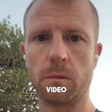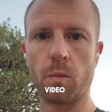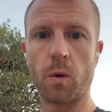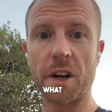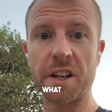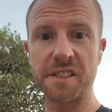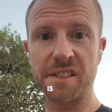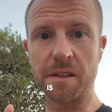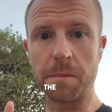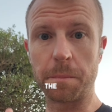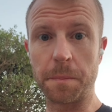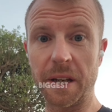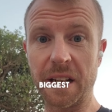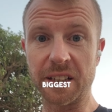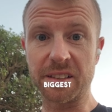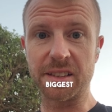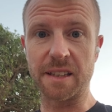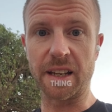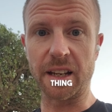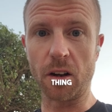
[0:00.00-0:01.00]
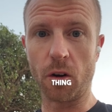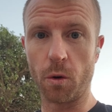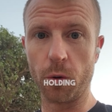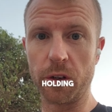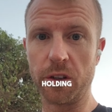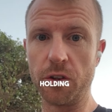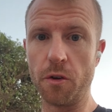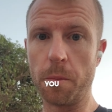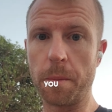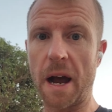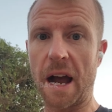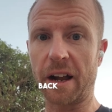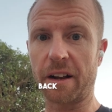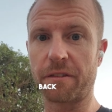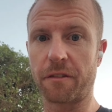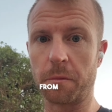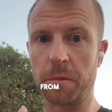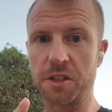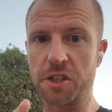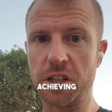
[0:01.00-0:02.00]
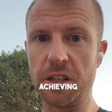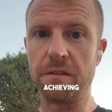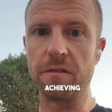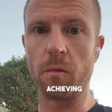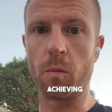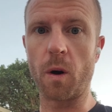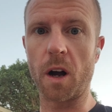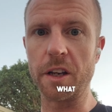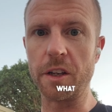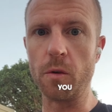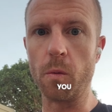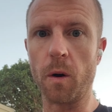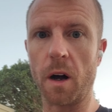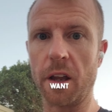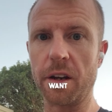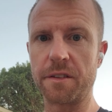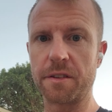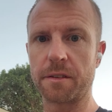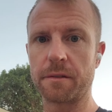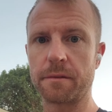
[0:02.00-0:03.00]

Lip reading: What is the biggest thing holding you back from achieving what you want?